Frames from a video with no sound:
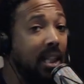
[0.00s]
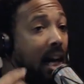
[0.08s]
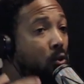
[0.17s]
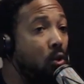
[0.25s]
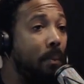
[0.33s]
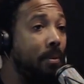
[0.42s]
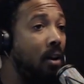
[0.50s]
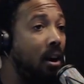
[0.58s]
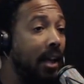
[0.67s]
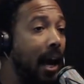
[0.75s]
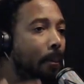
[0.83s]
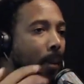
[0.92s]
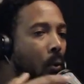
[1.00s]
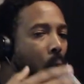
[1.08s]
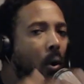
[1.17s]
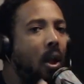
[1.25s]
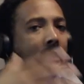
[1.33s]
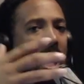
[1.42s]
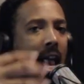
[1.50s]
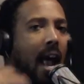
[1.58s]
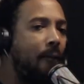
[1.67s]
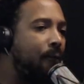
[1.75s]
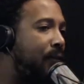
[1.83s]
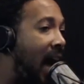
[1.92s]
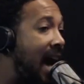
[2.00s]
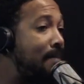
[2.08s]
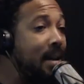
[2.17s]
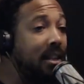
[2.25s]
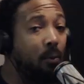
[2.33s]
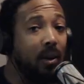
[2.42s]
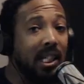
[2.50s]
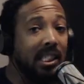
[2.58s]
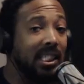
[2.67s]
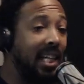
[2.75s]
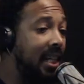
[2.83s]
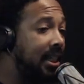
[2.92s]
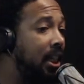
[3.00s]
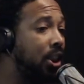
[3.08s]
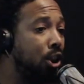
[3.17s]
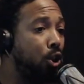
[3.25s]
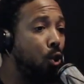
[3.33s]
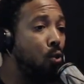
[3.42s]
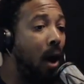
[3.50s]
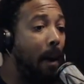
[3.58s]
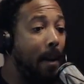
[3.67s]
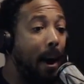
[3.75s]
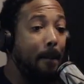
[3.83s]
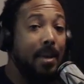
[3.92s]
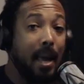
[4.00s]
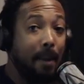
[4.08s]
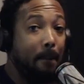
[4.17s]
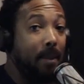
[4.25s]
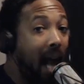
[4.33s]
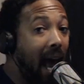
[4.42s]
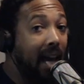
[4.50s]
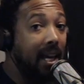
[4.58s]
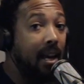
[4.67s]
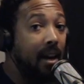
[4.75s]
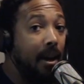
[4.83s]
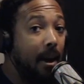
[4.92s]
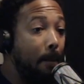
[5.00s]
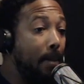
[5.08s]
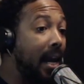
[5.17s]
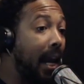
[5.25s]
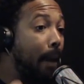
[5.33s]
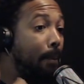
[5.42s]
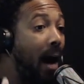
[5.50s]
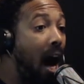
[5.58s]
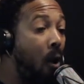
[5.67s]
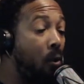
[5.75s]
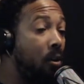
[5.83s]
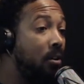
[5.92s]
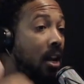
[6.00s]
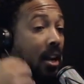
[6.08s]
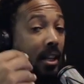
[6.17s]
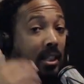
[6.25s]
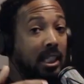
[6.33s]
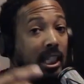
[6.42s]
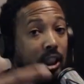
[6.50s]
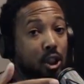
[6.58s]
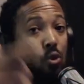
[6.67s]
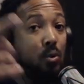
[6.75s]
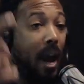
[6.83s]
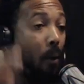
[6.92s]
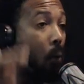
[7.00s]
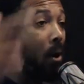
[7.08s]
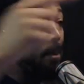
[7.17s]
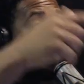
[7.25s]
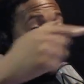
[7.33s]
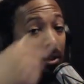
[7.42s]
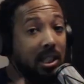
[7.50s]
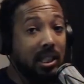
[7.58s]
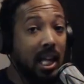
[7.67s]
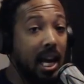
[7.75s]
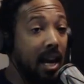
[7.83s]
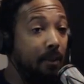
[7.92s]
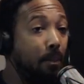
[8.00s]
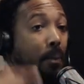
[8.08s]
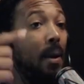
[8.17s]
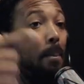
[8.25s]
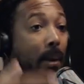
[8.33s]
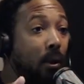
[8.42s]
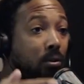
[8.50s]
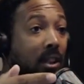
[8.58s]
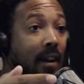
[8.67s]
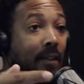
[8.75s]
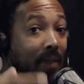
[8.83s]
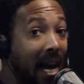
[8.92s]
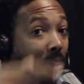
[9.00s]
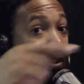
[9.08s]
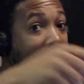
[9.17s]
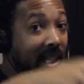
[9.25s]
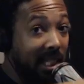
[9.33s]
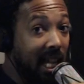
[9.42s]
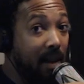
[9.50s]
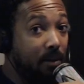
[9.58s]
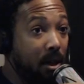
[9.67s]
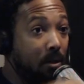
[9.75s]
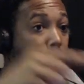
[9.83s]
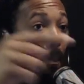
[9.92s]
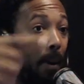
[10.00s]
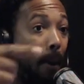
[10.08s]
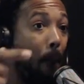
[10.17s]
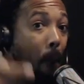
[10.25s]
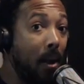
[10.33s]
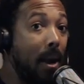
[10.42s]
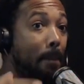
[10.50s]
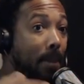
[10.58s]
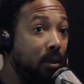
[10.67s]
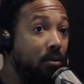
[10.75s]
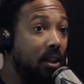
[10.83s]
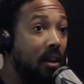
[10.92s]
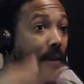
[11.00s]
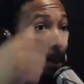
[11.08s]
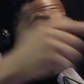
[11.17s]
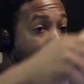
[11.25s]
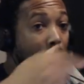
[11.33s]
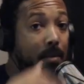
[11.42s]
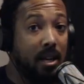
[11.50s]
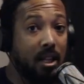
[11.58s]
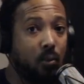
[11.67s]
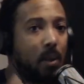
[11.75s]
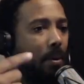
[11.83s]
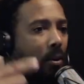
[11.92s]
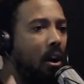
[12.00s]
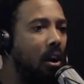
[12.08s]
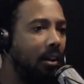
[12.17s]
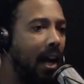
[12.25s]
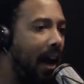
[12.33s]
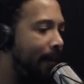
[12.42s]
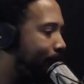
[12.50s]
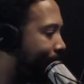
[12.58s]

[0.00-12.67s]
I grew up in all that. But find me the religion that teaches you about being black, being empowered, teaching you that we built not only the slave ships, but we built the pyramids. We built all that.